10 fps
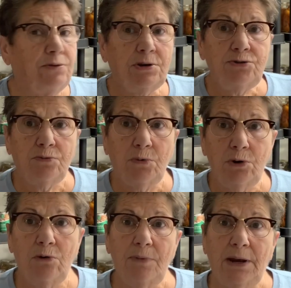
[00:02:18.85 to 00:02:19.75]
this
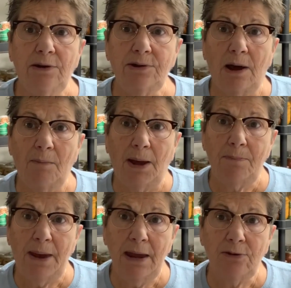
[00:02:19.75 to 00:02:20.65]
room that is now my
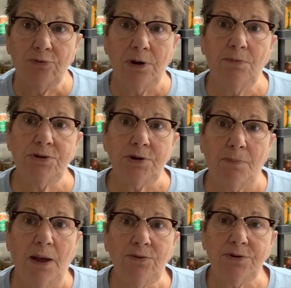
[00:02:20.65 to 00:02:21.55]
pantry was
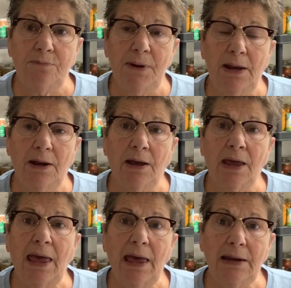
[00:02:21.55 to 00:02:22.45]
supposed to have been a
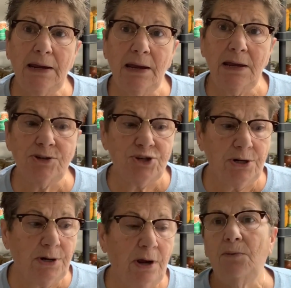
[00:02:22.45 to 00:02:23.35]
canning kitchen.